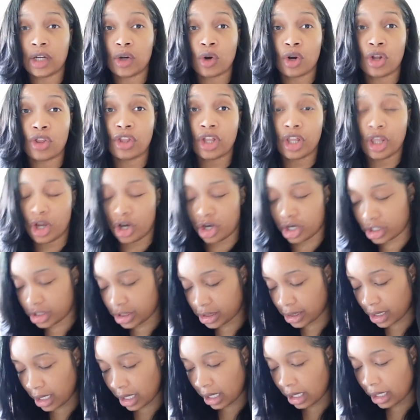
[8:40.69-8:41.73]
on the large
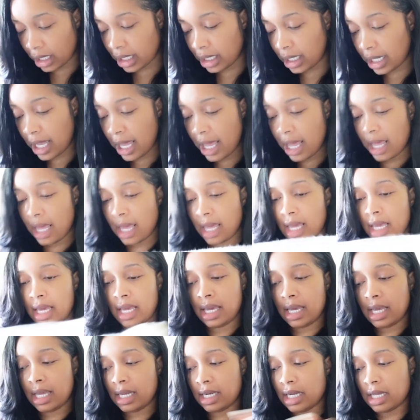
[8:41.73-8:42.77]
side,
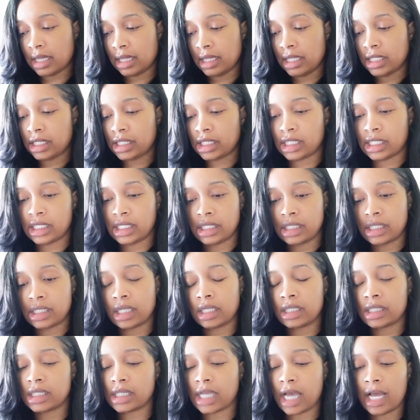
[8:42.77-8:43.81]
and this is
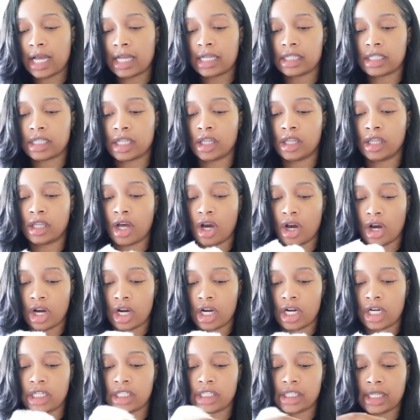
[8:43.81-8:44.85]
a size
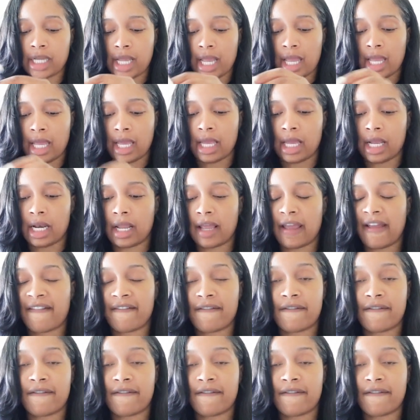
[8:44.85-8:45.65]
large, and it